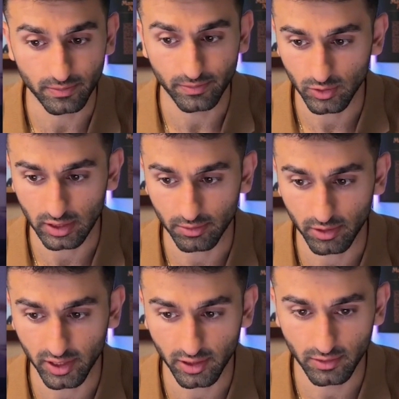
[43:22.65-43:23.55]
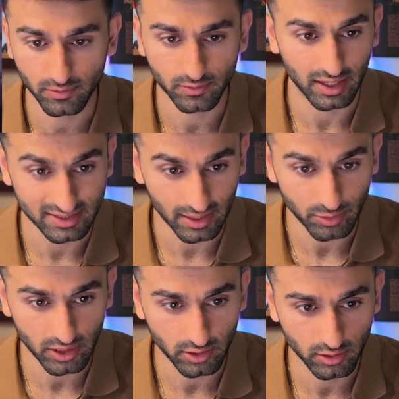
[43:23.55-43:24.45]
So we're going to click it,
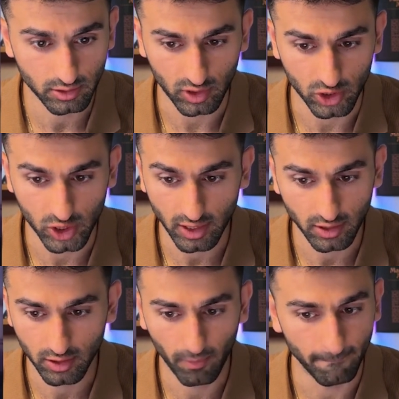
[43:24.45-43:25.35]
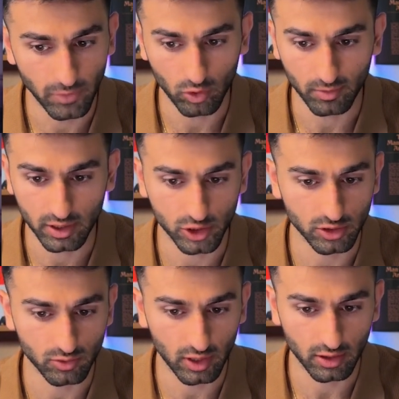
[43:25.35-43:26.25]
accepted, we're going to check, boom, it
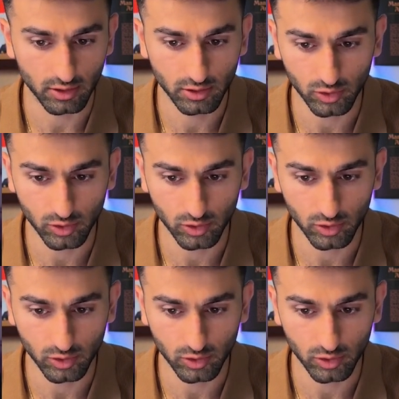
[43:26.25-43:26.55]
just ran.